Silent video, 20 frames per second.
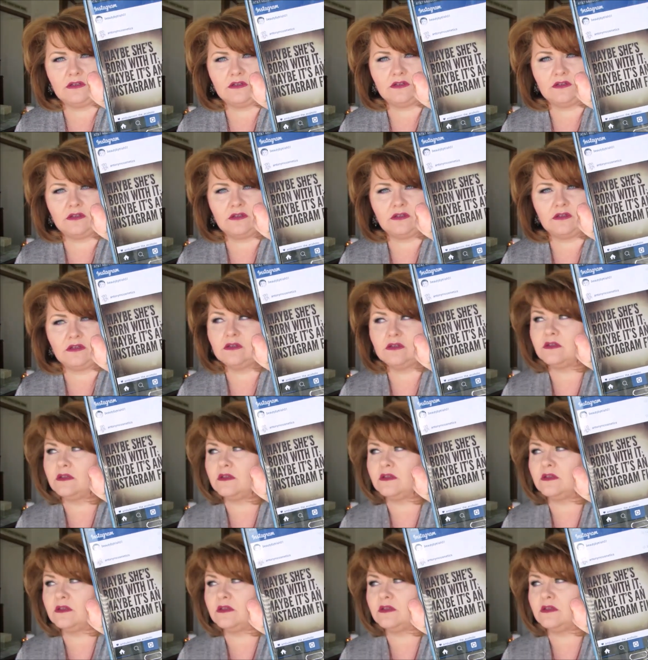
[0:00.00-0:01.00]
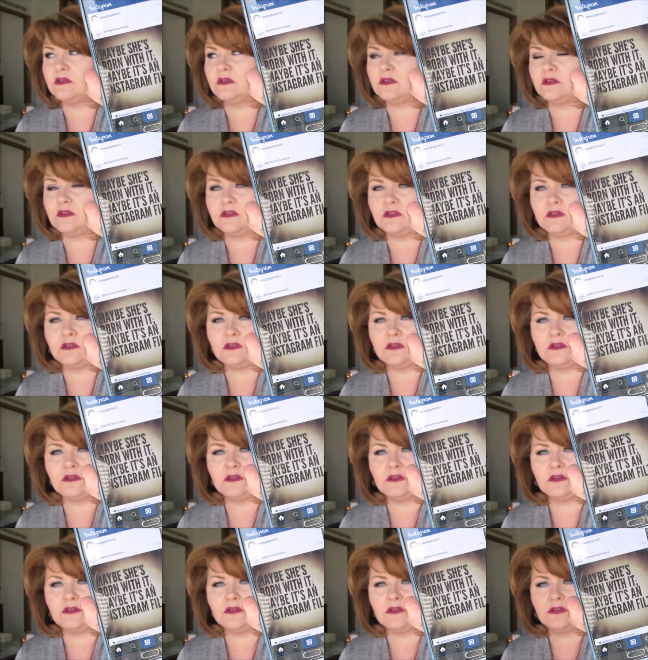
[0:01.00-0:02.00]

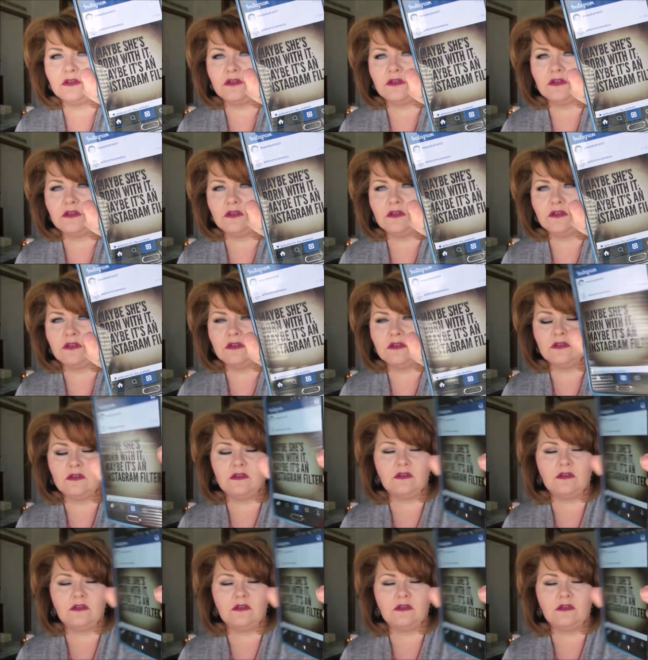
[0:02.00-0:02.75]
(silence)